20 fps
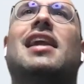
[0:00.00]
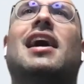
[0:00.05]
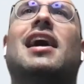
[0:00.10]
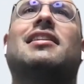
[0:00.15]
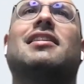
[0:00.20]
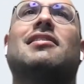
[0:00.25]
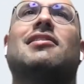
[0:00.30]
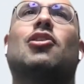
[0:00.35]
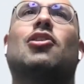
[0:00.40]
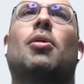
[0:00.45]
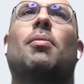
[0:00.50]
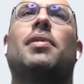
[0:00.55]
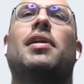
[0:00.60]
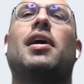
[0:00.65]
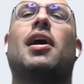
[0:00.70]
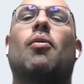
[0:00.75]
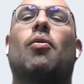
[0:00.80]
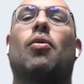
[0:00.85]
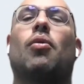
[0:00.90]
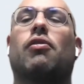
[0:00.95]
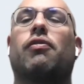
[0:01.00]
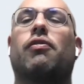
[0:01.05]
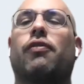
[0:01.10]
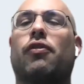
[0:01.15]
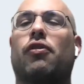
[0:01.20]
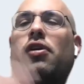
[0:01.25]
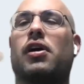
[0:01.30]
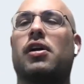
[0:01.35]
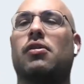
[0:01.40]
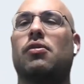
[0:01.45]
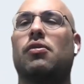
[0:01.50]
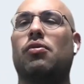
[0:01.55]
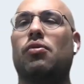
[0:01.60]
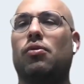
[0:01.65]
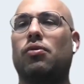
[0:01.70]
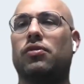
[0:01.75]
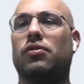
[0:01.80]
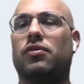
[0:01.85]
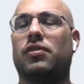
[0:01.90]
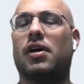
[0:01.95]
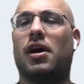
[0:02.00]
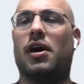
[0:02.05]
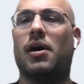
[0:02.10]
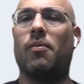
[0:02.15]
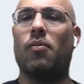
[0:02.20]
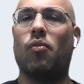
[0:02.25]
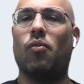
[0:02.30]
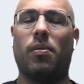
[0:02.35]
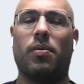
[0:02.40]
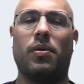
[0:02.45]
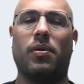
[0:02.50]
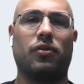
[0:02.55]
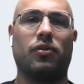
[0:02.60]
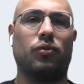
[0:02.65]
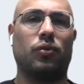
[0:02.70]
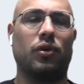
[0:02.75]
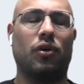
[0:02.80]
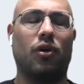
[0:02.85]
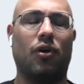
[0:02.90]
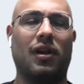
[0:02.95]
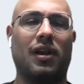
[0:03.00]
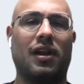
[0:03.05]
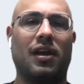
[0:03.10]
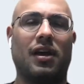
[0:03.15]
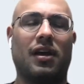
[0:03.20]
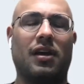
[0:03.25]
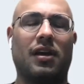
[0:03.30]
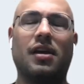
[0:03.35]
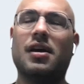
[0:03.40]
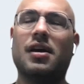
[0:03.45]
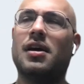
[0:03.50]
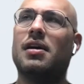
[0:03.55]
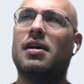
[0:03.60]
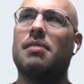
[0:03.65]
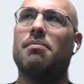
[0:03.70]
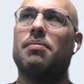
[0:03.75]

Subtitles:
Lightroom, the company I work for and whose webinars we're currently in,